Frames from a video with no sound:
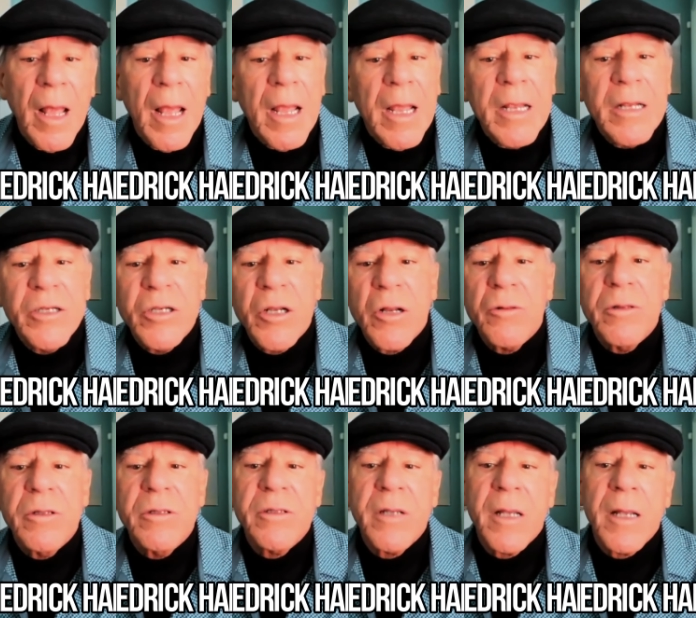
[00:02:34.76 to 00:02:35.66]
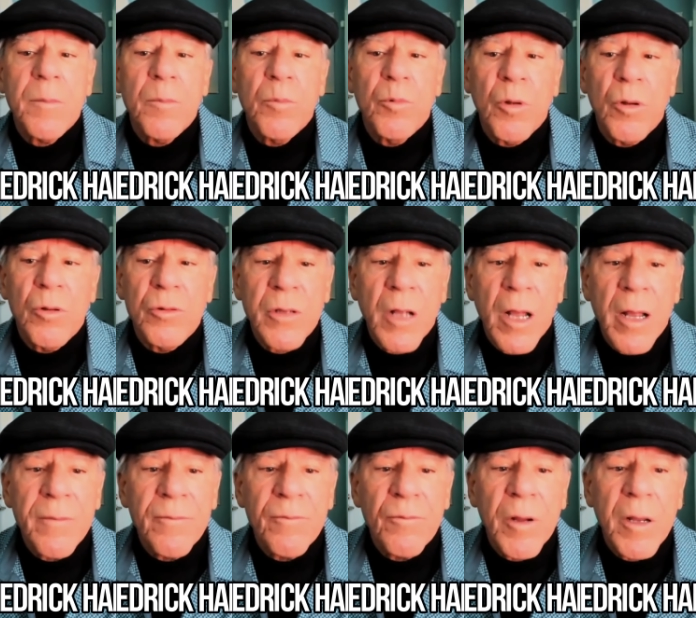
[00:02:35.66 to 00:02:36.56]
He shared the same Baroque
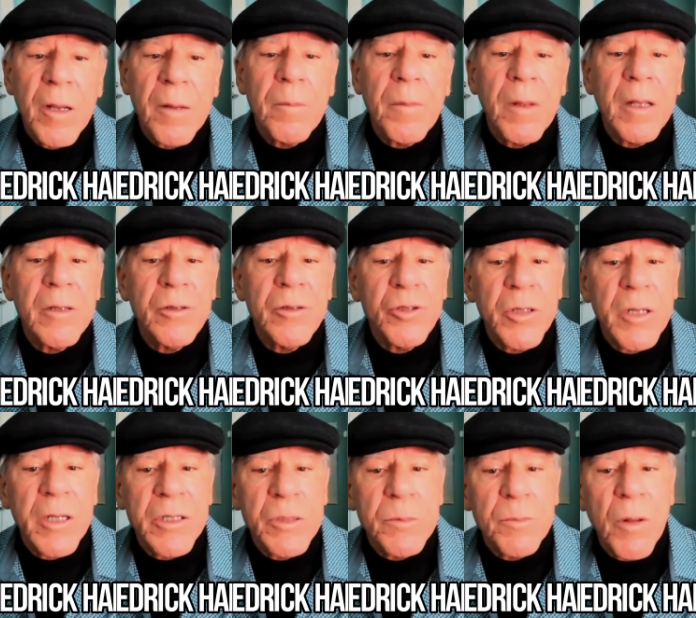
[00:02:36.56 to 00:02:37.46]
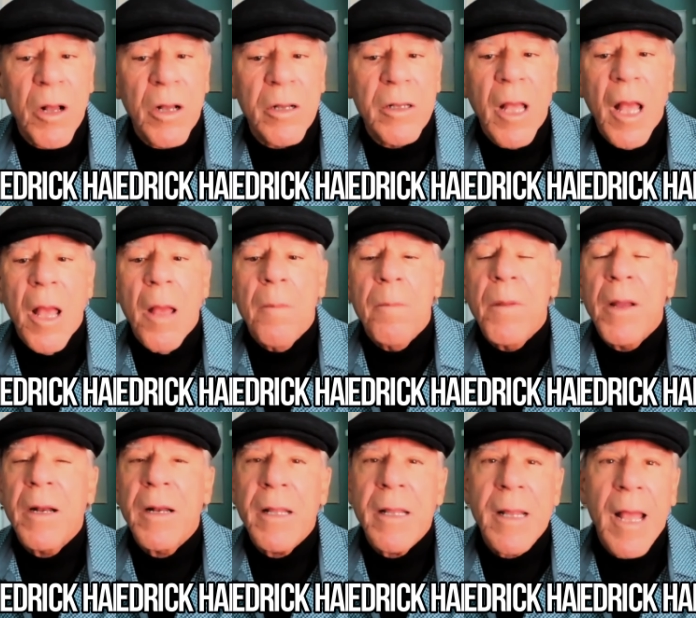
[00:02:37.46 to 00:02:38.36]
time frame as J.S. Bach,
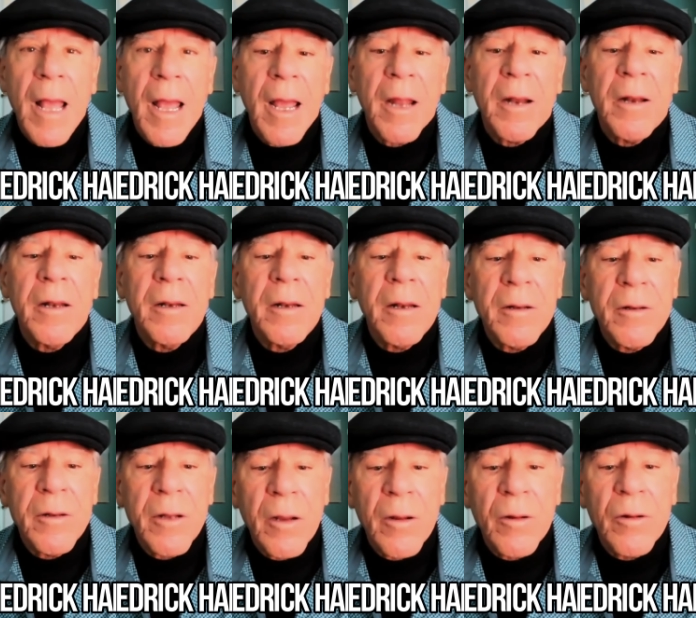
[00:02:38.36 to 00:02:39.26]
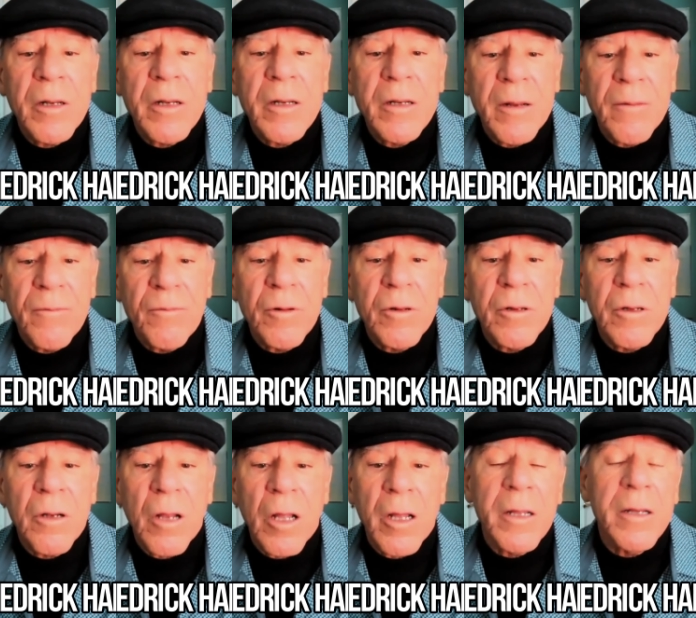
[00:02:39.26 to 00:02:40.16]
but he had an entirely different
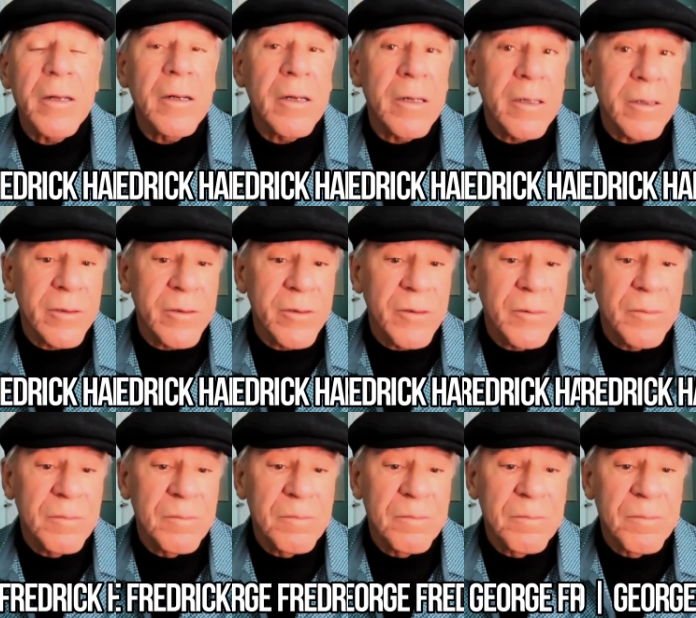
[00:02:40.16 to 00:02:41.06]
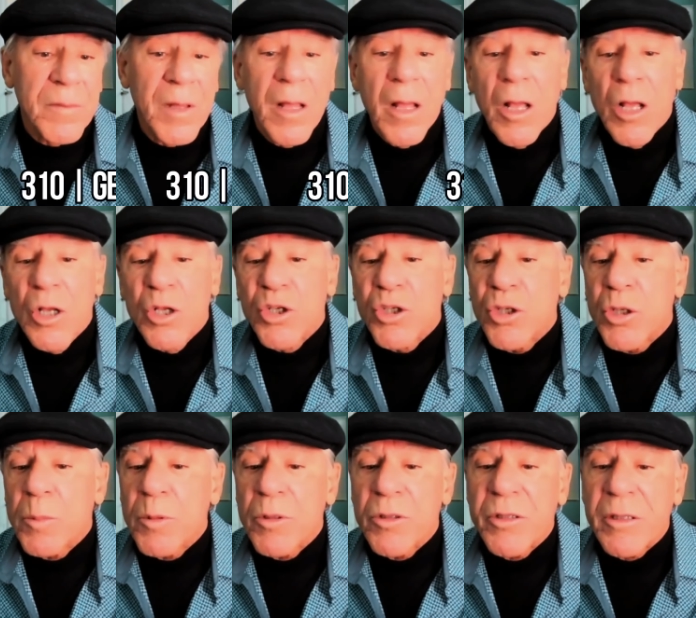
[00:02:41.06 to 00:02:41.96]
client list.
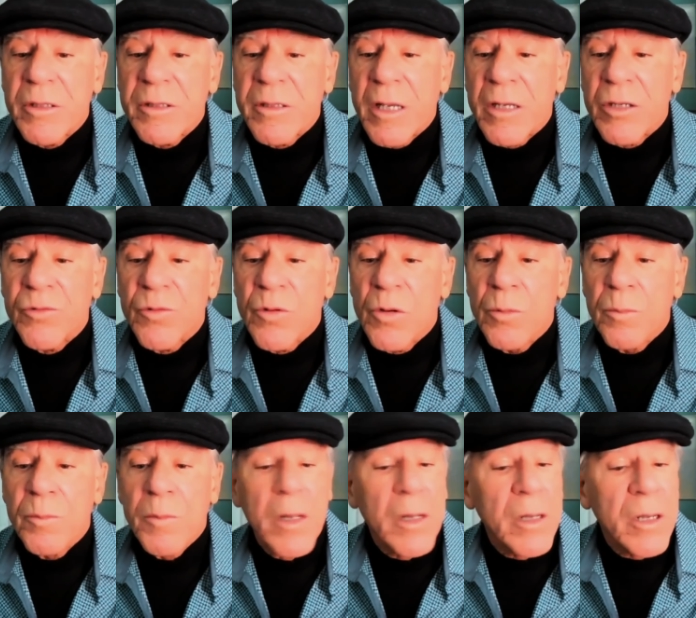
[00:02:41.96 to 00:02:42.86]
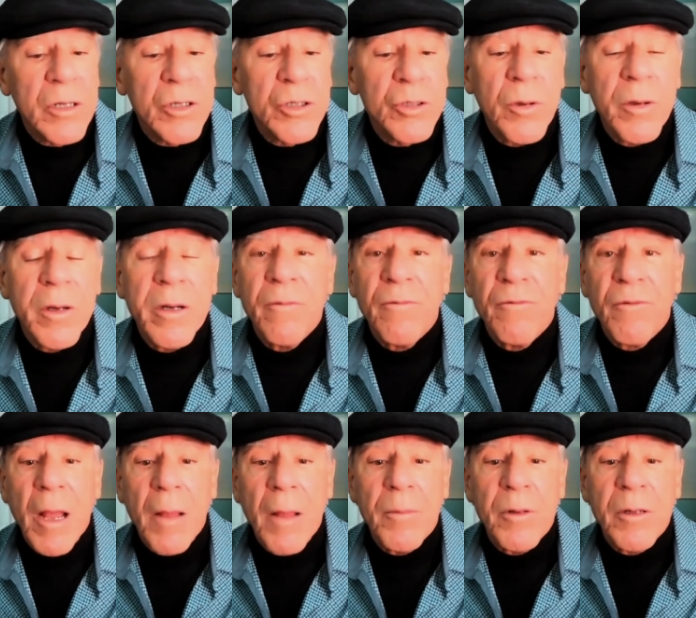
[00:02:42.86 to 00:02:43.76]
Super successful, enjoying a
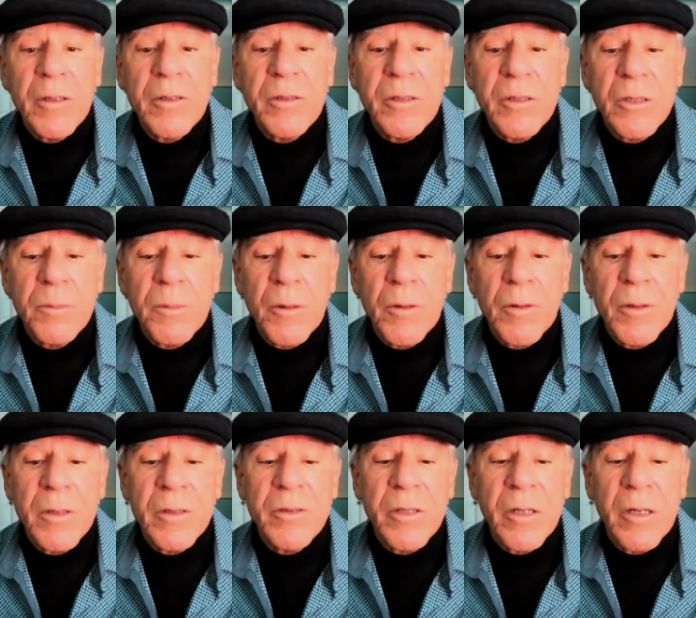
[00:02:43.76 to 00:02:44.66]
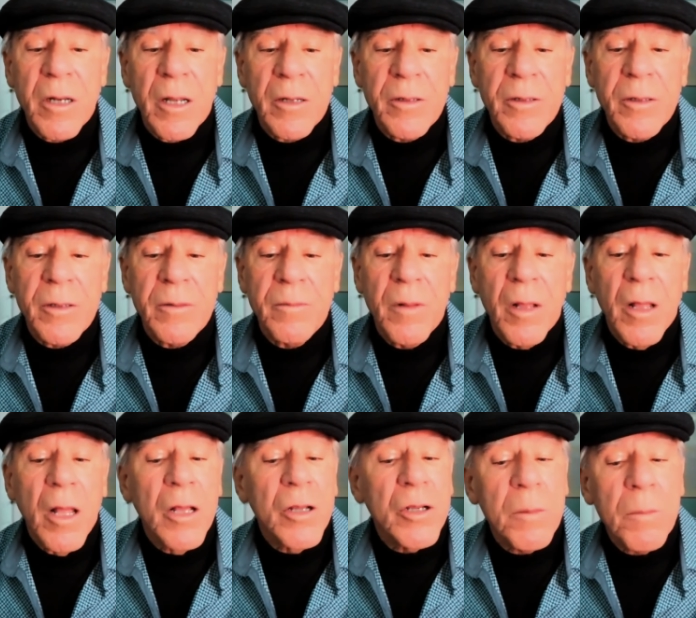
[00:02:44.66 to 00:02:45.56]
fabulous experience in London,
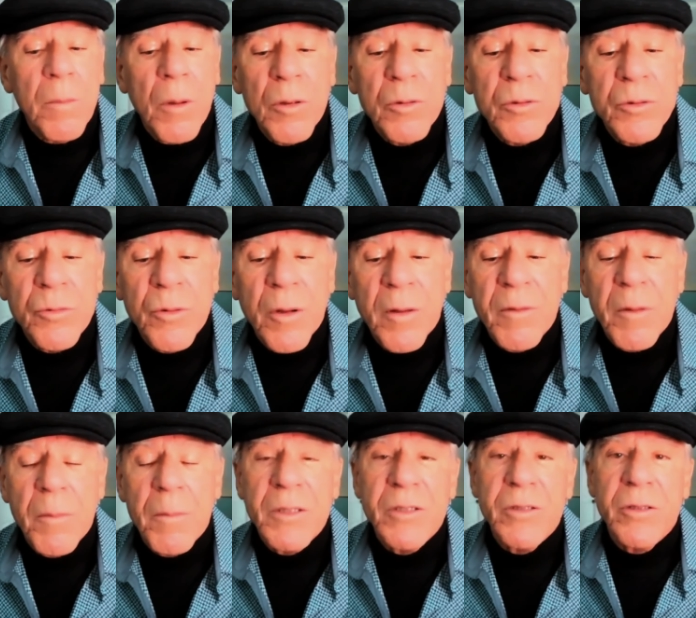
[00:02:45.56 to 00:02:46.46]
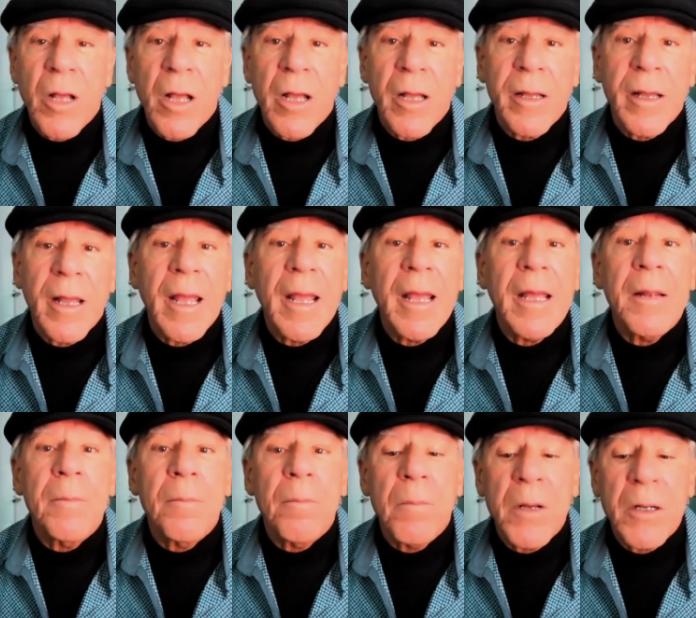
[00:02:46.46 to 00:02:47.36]
composer of the Messiah,
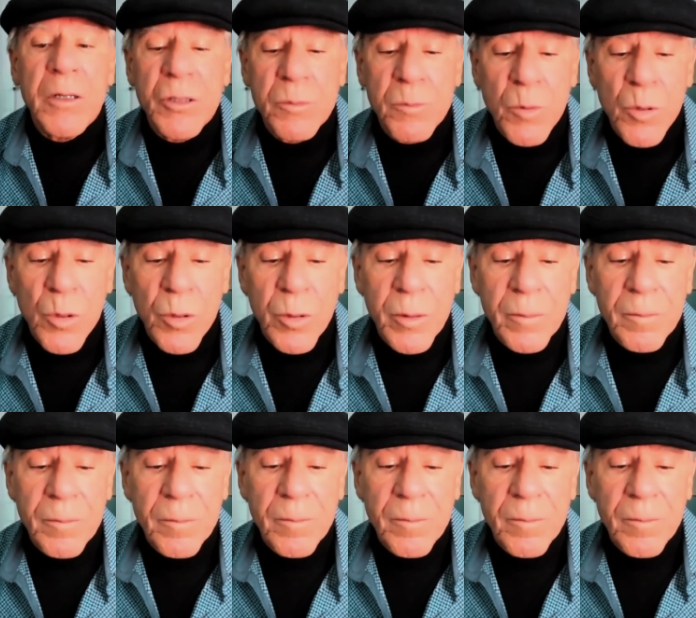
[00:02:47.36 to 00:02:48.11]
and much more.